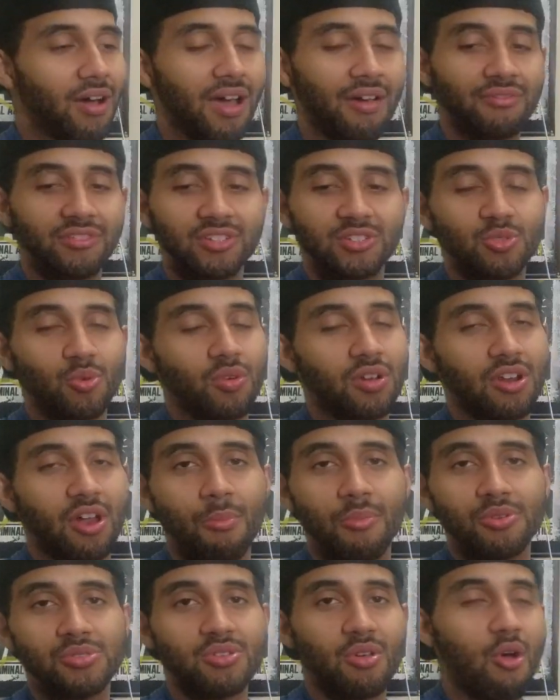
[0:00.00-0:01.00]
I've enjoyed
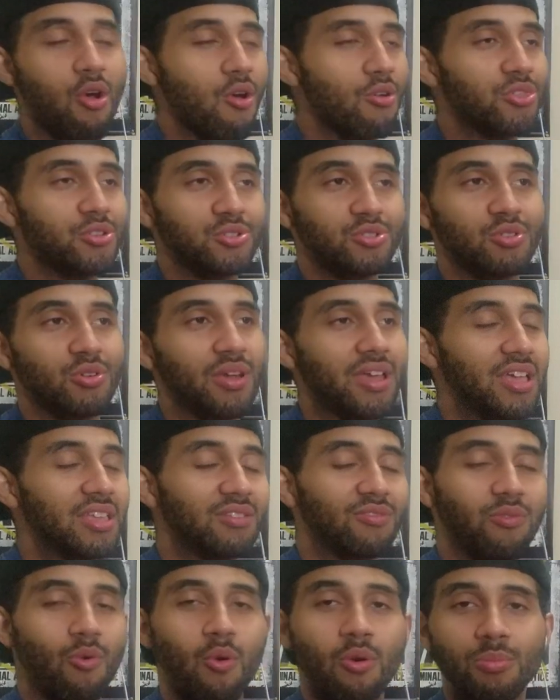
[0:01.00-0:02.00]
almost all the
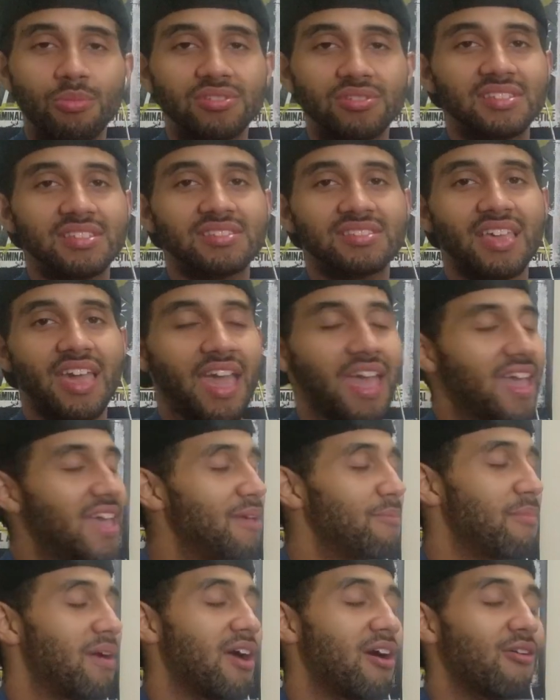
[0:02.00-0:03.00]
Transformers that
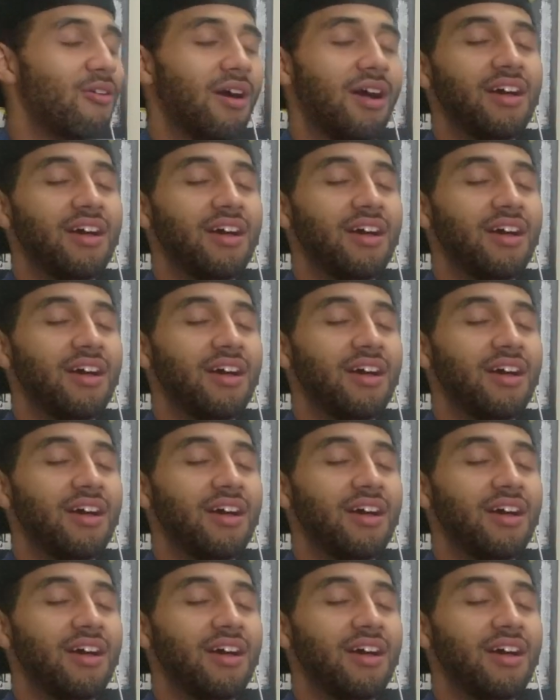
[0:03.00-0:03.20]
came out.